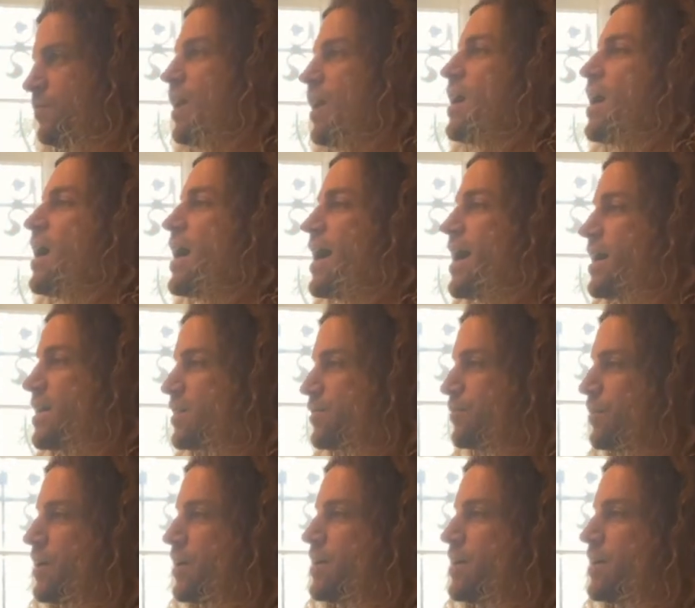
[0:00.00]
I ask
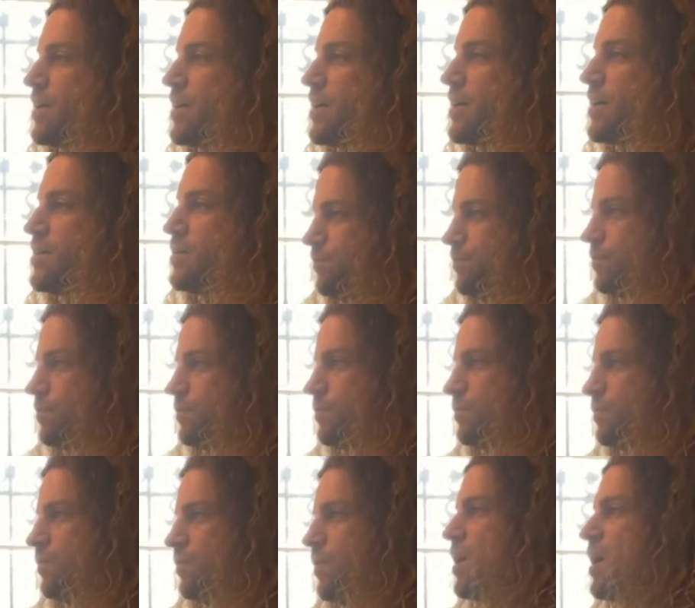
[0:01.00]
for help.
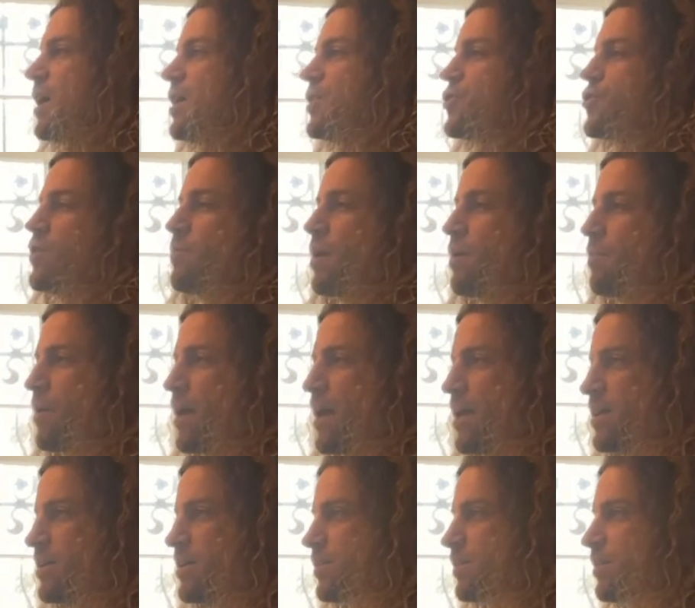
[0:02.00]
I treat my
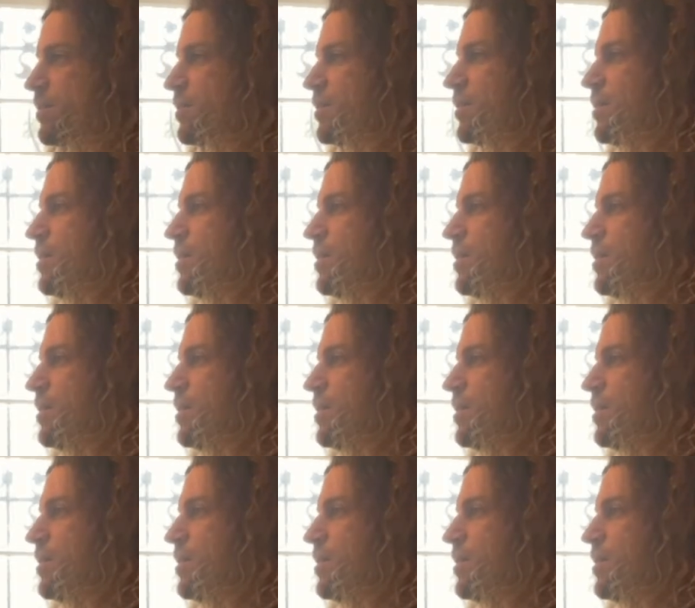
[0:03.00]
past,